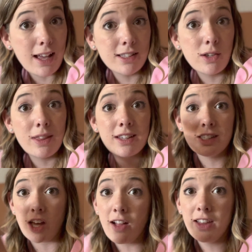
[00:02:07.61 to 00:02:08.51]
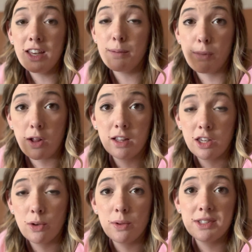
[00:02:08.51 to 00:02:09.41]
So the solid
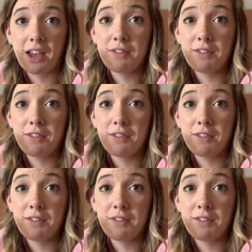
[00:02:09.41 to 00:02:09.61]
molecules of